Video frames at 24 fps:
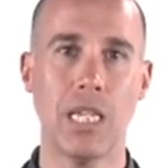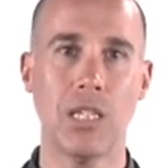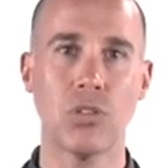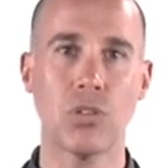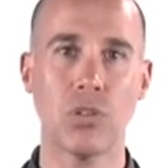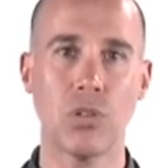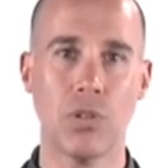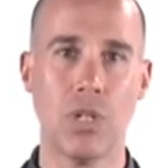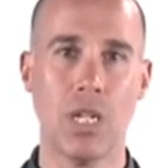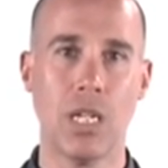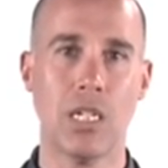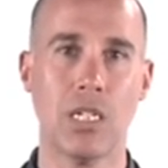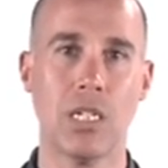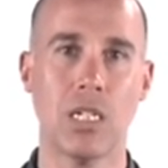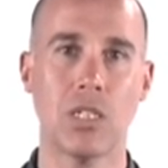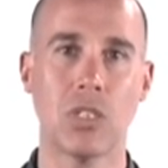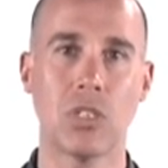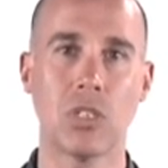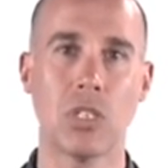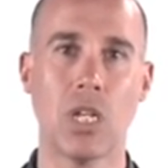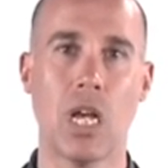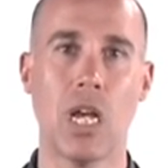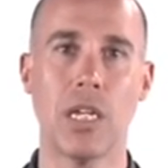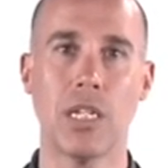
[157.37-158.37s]
Internet
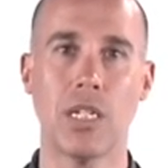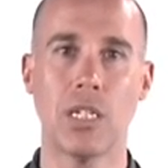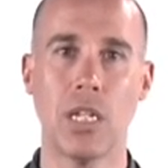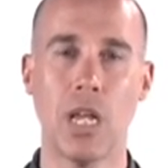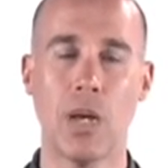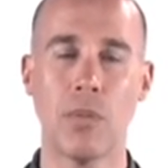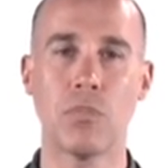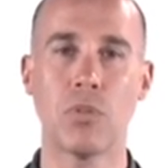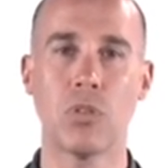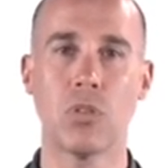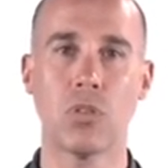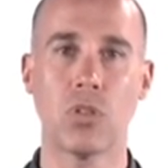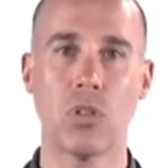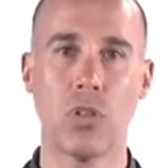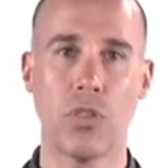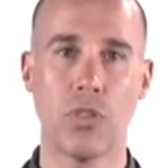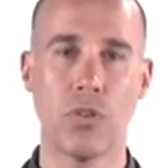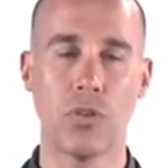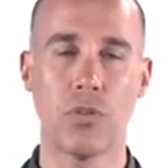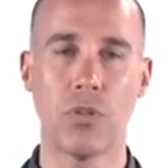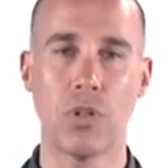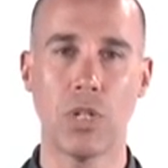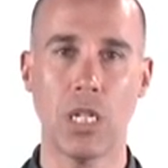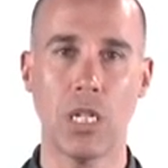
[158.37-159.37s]
Assigned Numbers
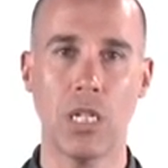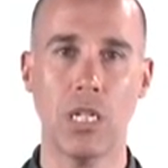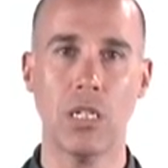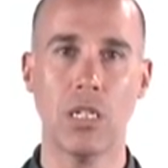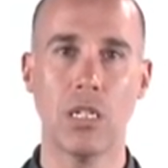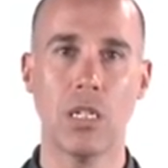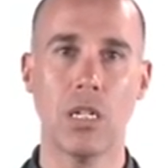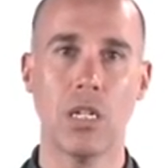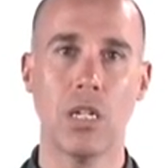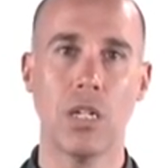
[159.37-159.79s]
Authority,